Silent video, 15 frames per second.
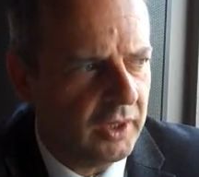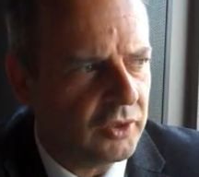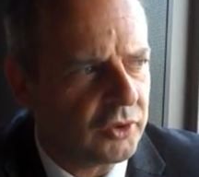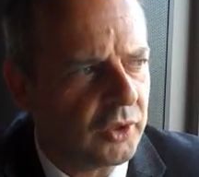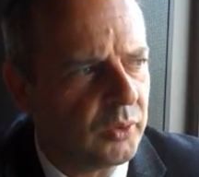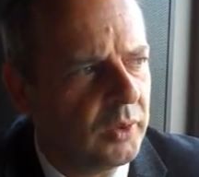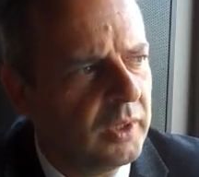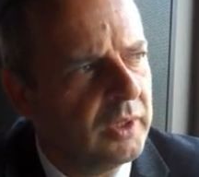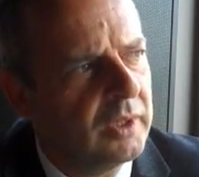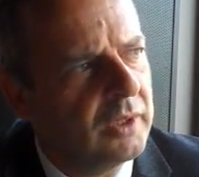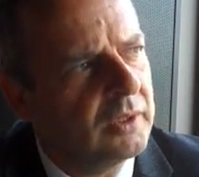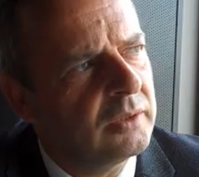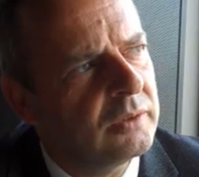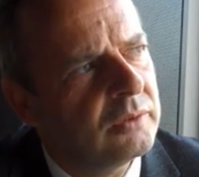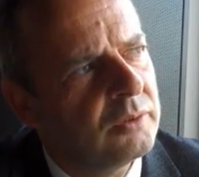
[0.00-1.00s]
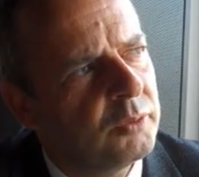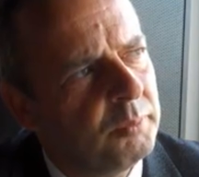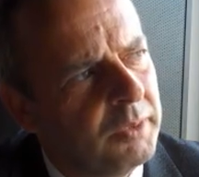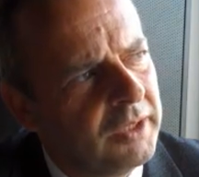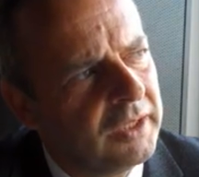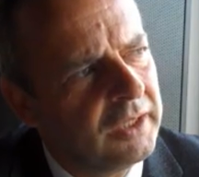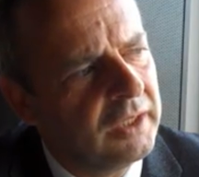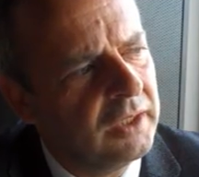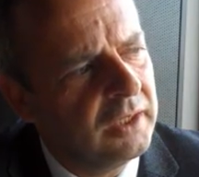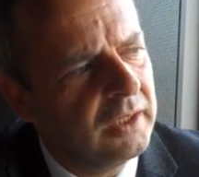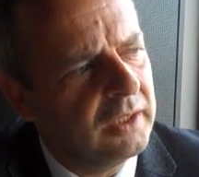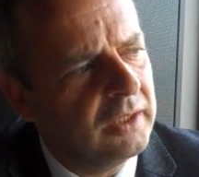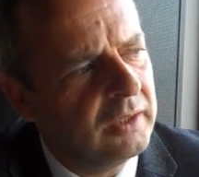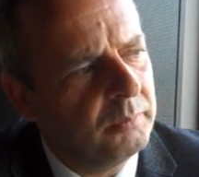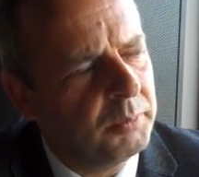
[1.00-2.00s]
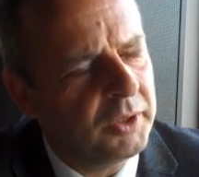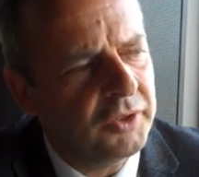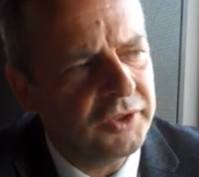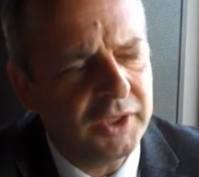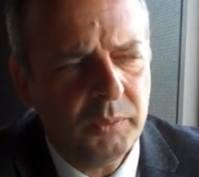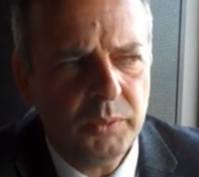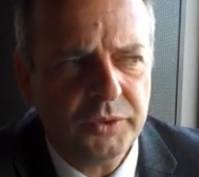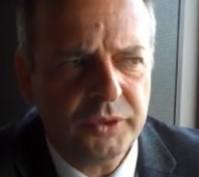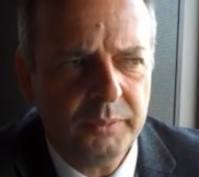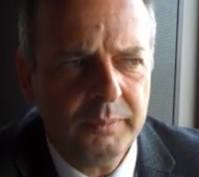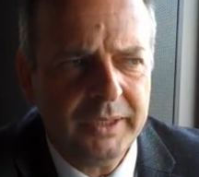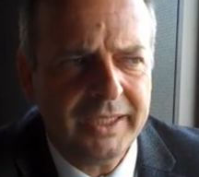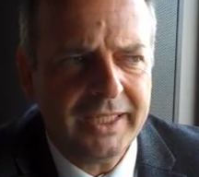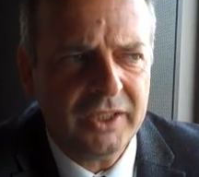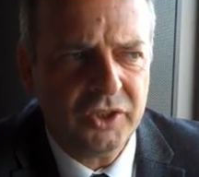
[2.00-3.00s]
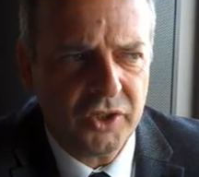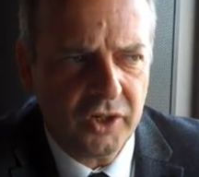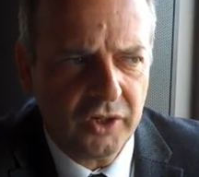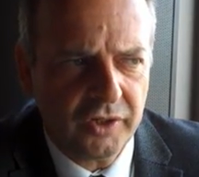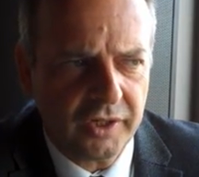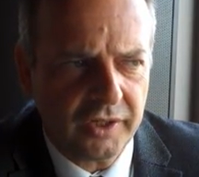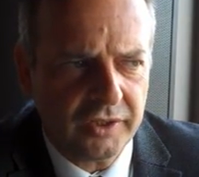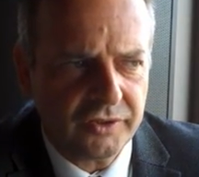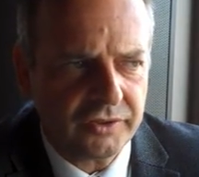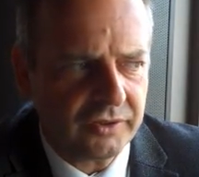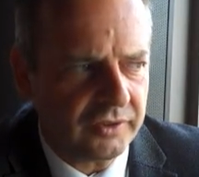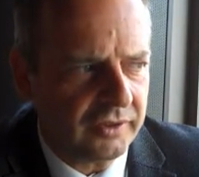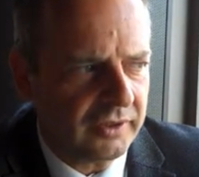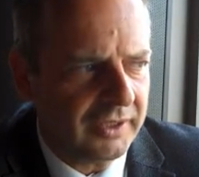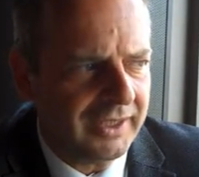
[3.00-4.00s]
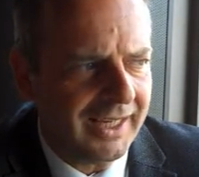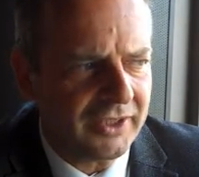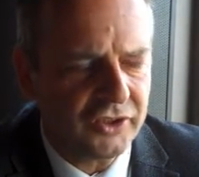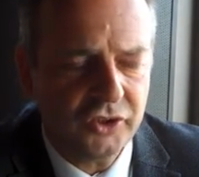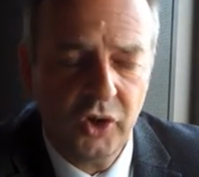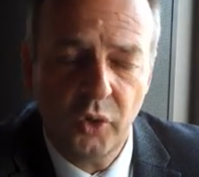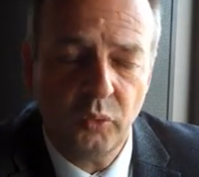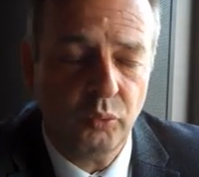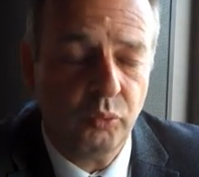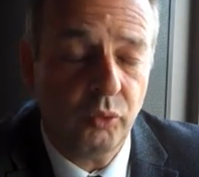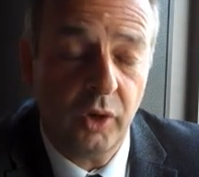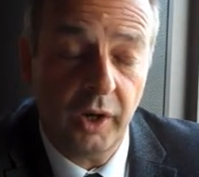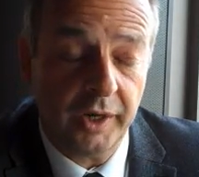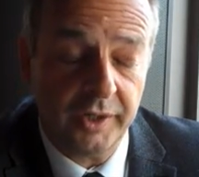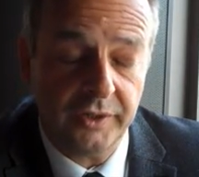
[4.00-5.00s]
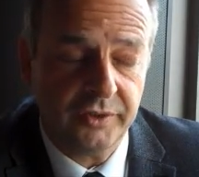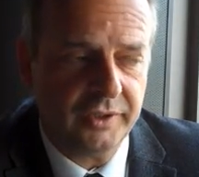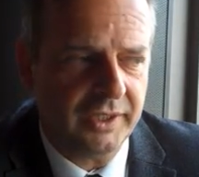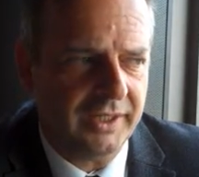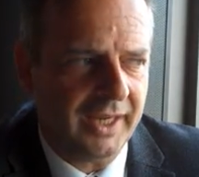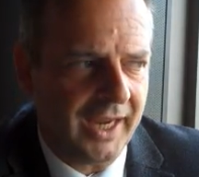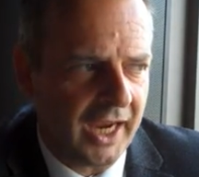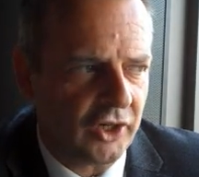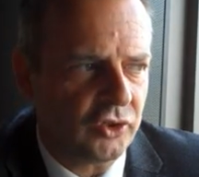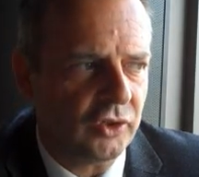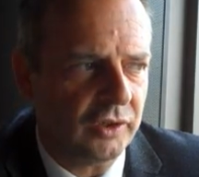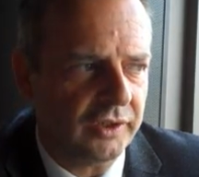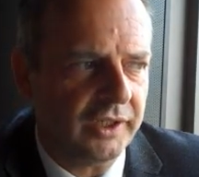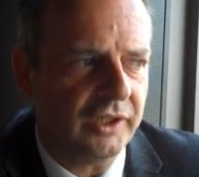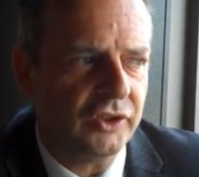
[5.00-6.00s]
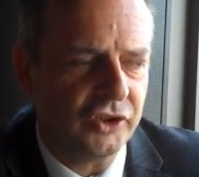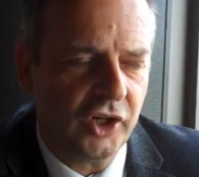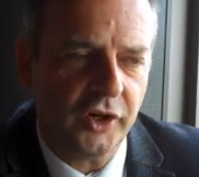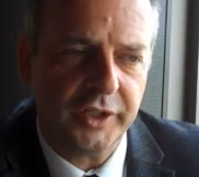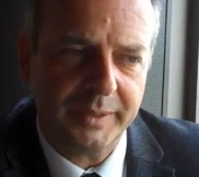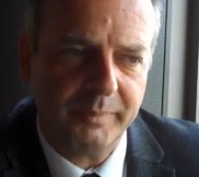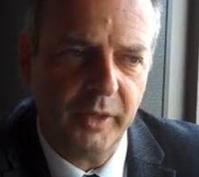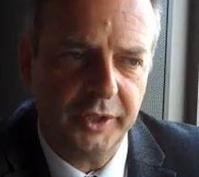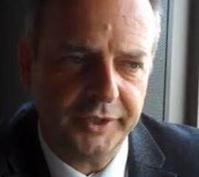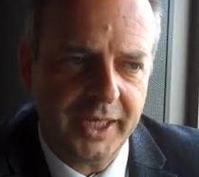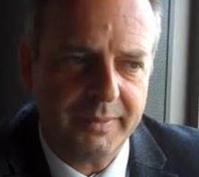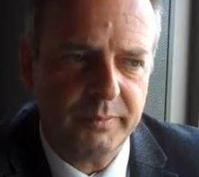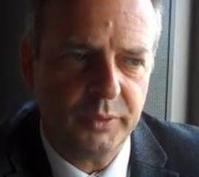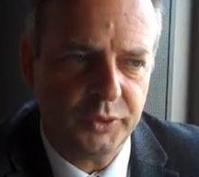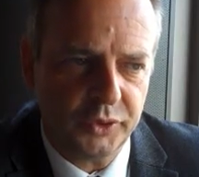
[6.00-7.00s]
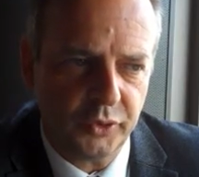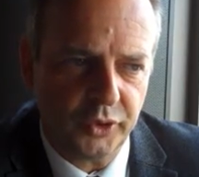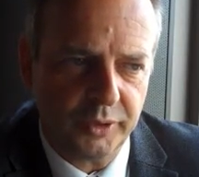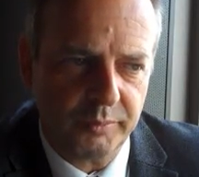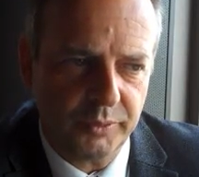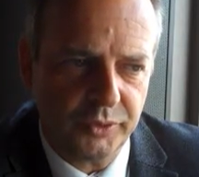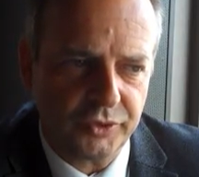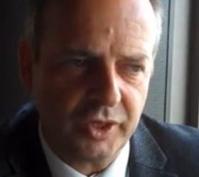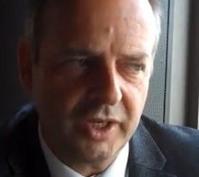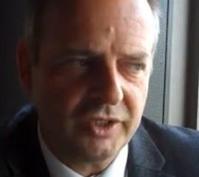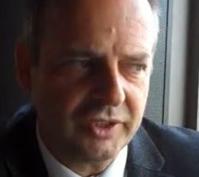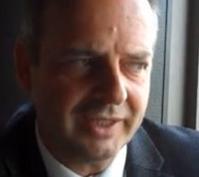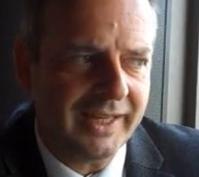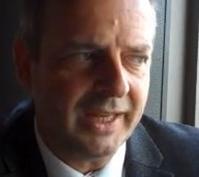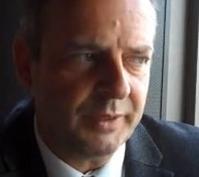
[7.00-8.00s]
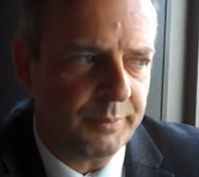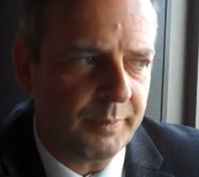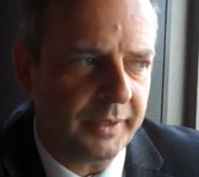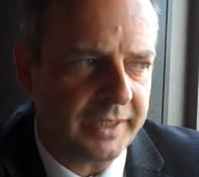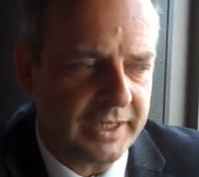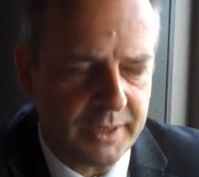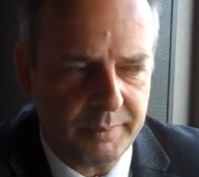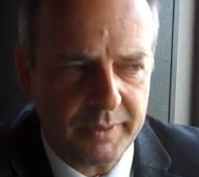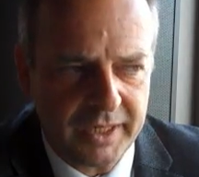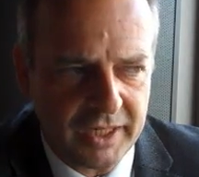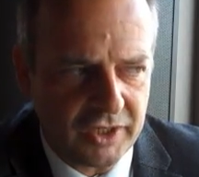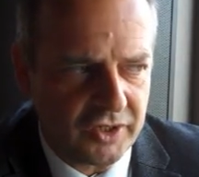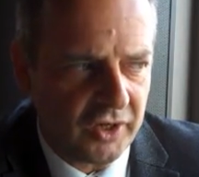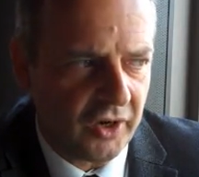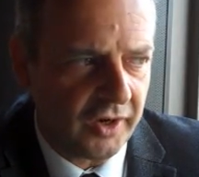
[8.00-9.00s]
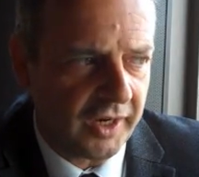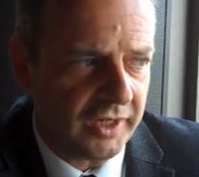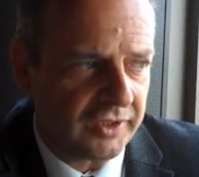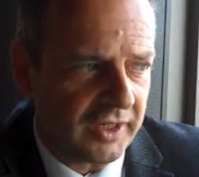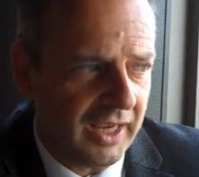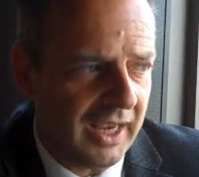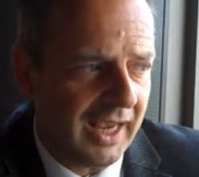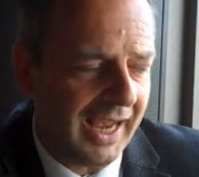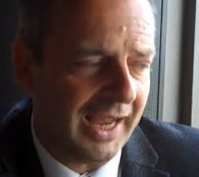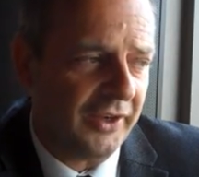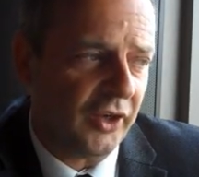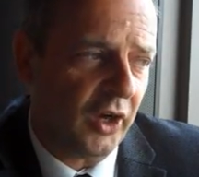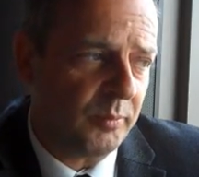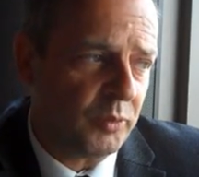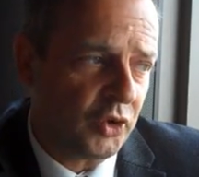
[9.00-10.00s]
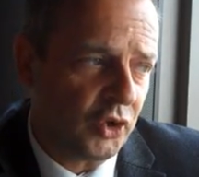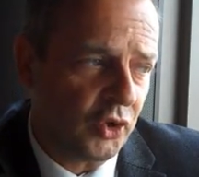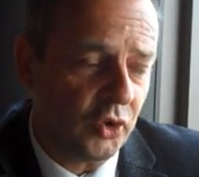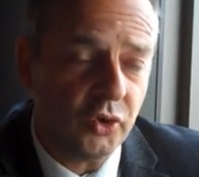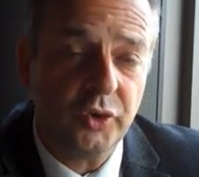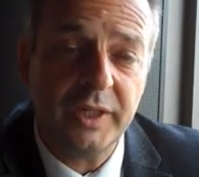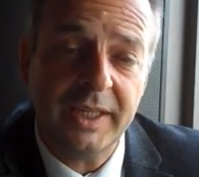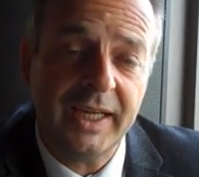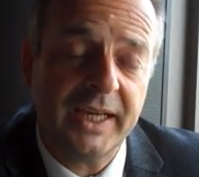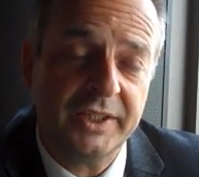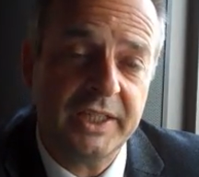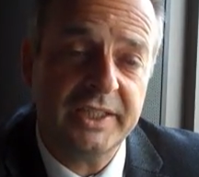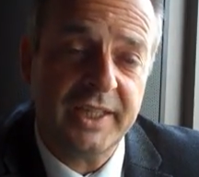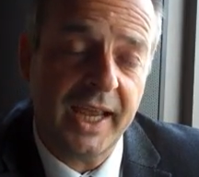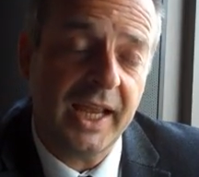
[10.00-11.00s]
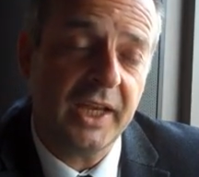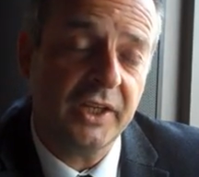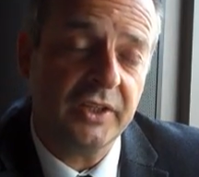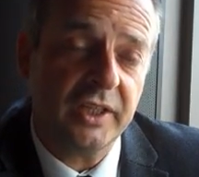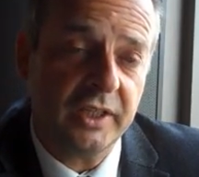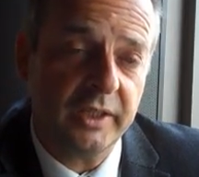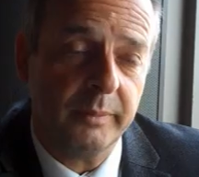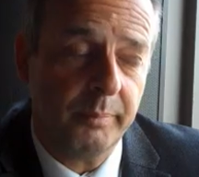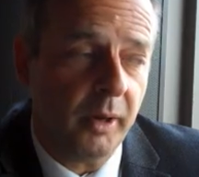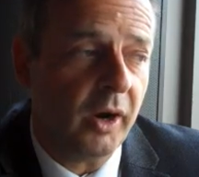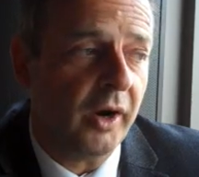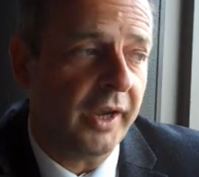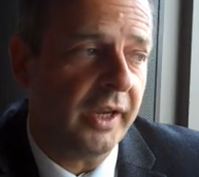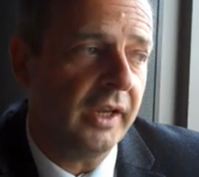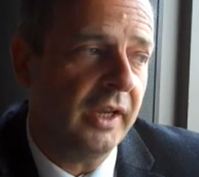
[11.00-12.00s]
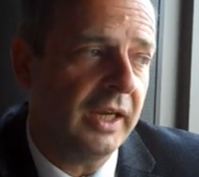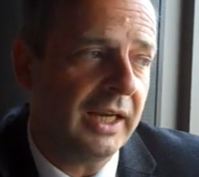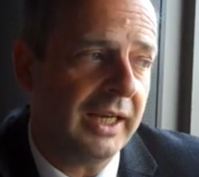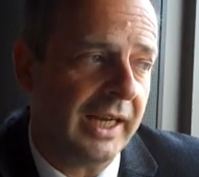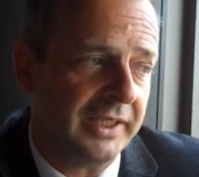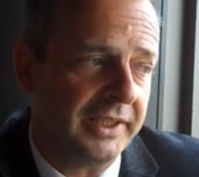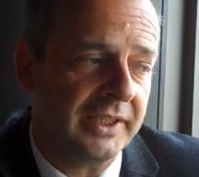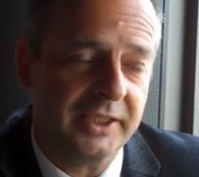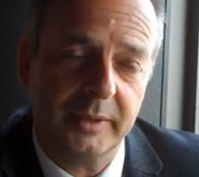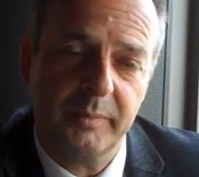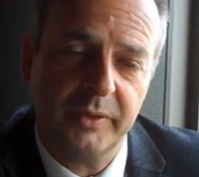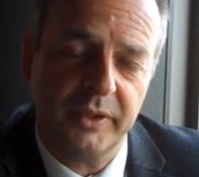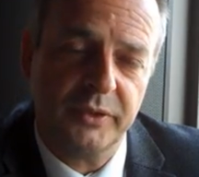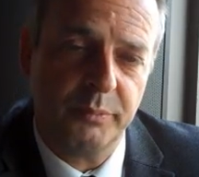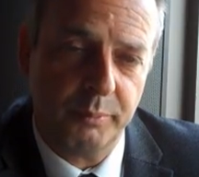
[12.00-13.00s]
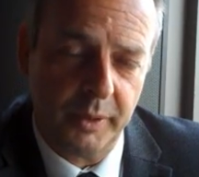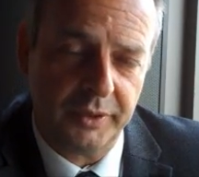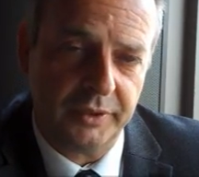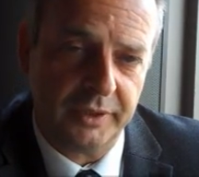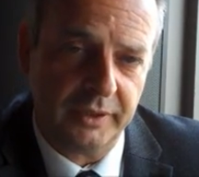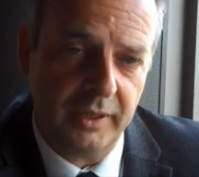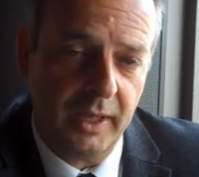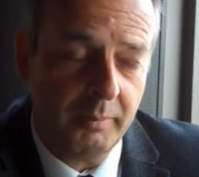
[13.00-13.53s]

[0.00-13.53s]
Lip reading: So to me, because he wants to meet his targets, he has no right in actually signing my name on documents to lend money to meet his targets, and I'm sure he had his hand in the pie collecting some of this money.